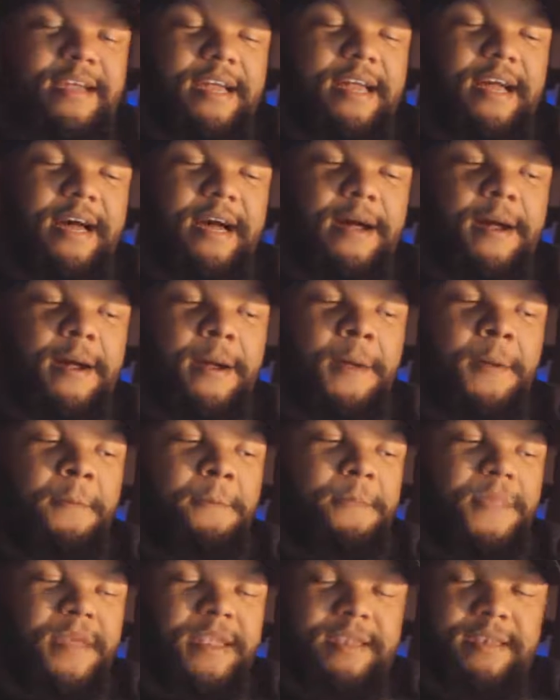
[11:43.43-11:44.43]

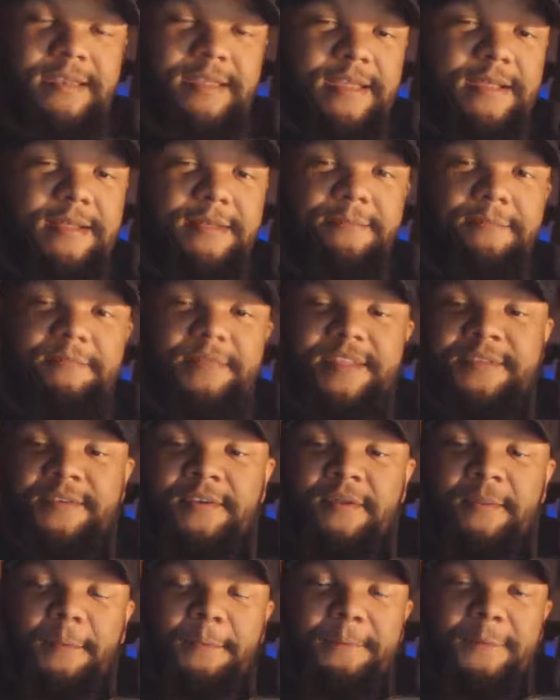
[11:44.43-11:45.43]
And Dean
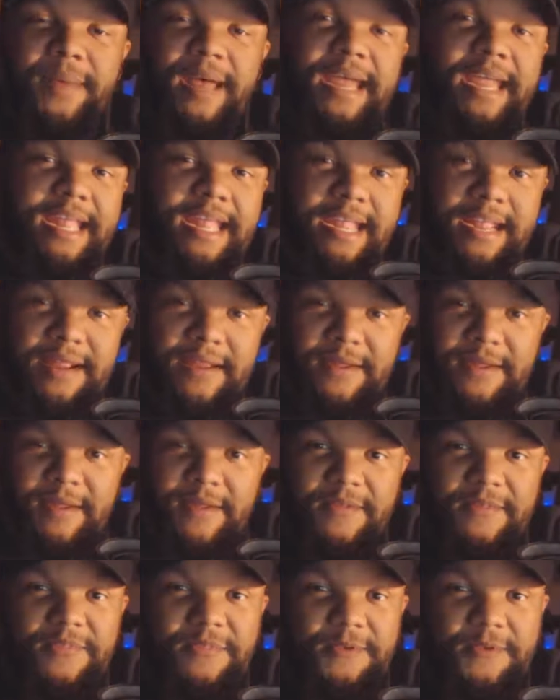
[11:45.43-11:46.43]
sort of begging
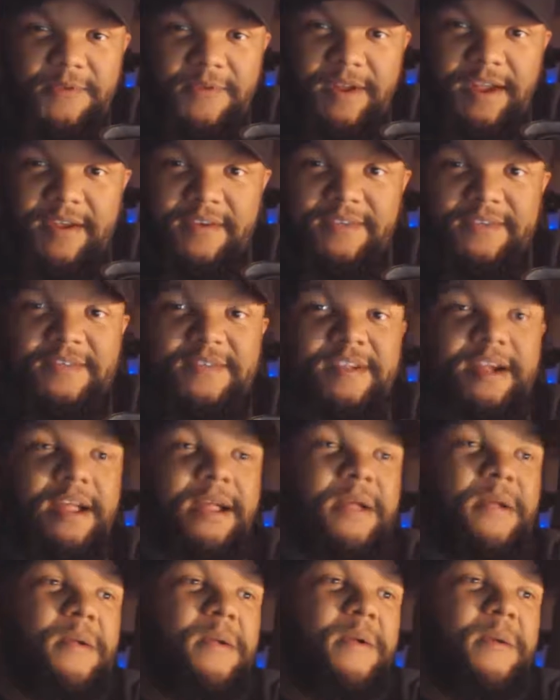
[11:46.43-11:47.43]
the ref,
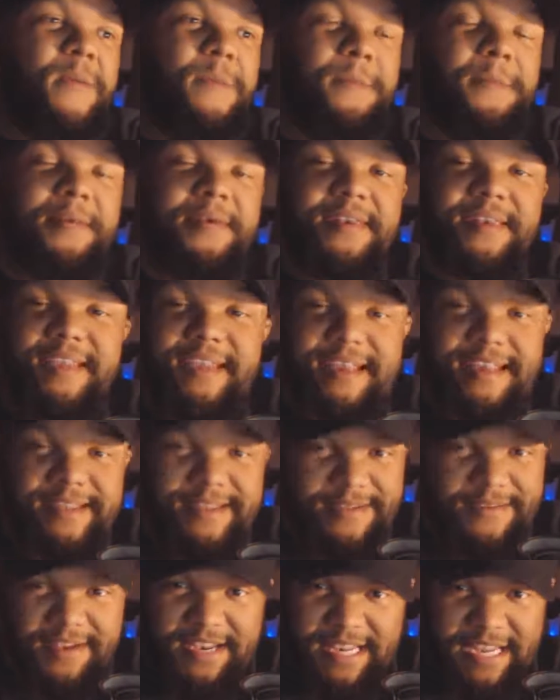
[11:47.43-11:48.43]
like,
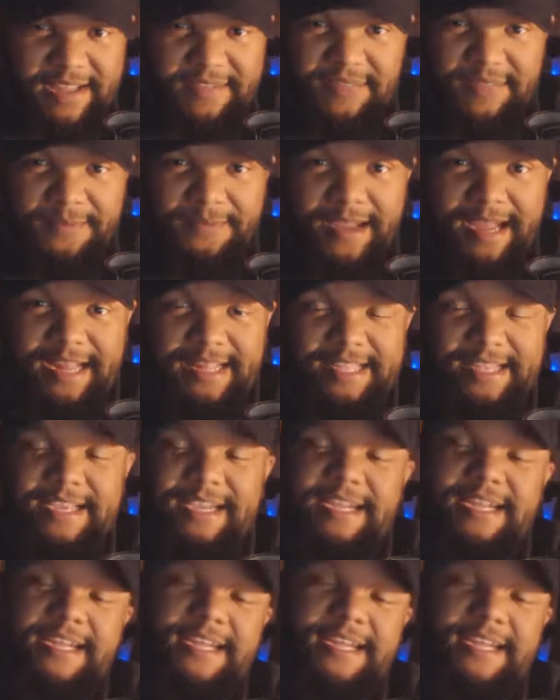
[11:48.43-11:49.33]
please don't stop the match.